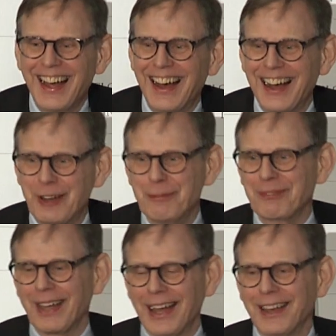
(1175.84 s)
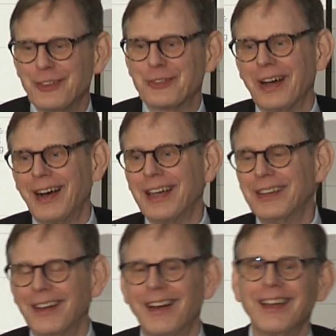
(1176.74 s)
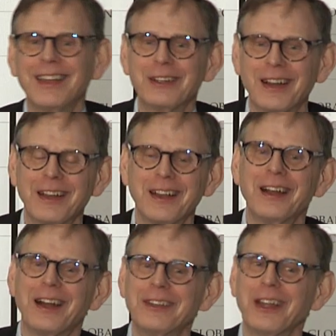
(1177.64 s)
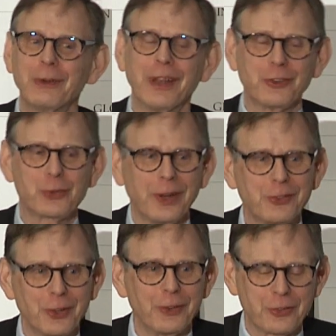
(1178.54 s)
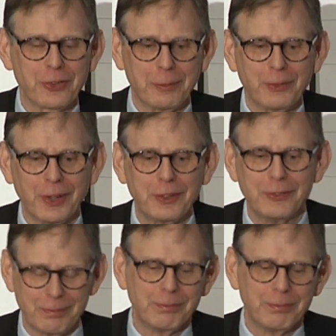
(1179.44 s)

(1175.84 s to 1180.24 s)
go. and I know lunch went on, so I'm going to